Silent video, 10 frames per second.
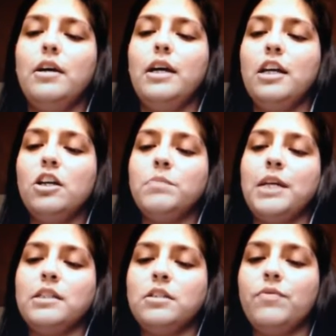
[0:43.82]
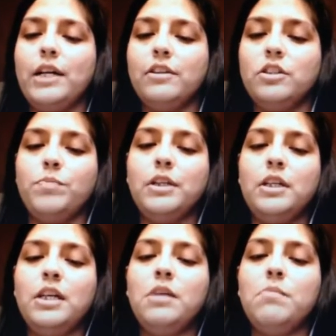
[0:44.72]
Income tests for
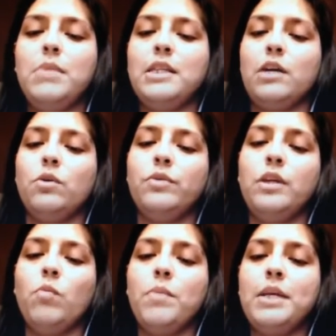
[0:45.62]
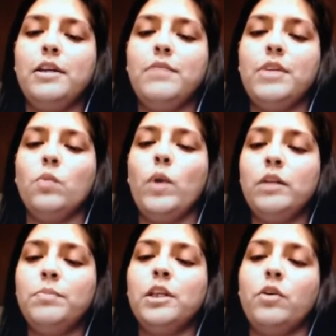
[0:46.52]
eligibility mean that only women living
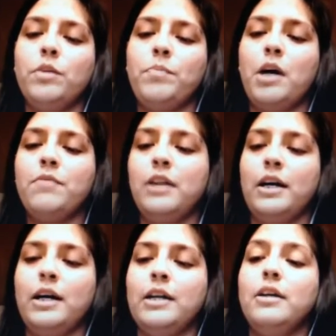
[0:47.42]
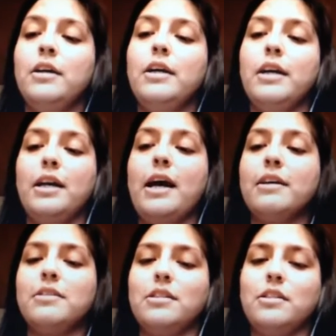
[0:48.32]
well below the poverty line can
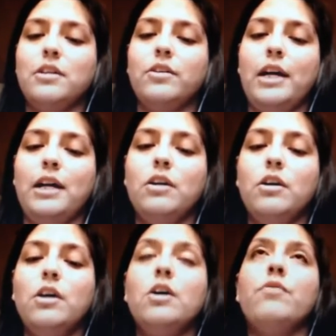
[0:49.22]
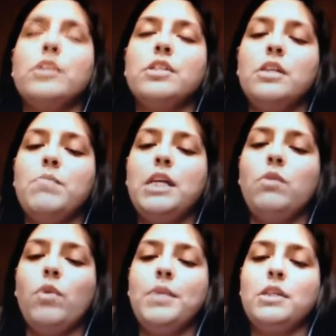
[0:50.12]
access legal aid, forcing many
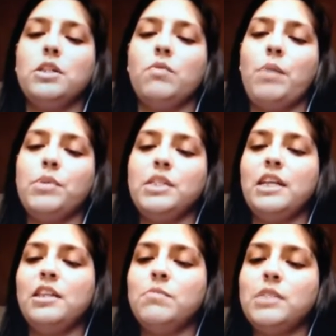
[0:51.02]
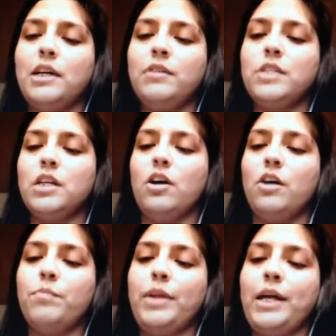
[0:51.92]
women to represent themselves in
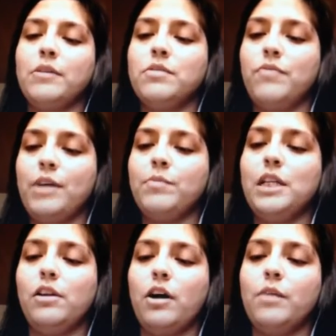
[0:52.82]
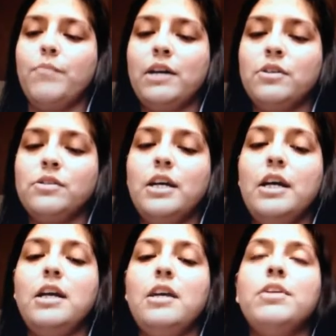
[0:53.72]
complex family law matters,
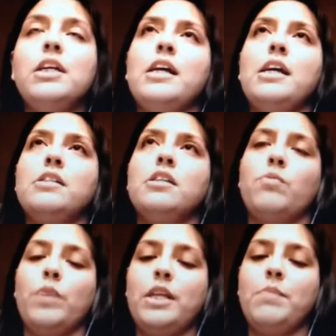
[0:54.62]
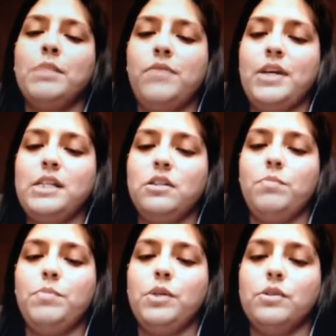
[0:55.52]
even in cases where they must face
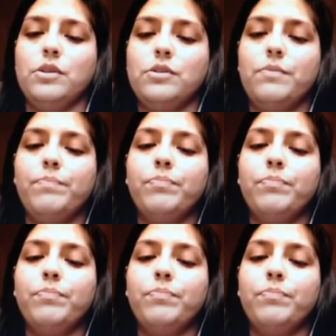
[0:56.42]
their abusers.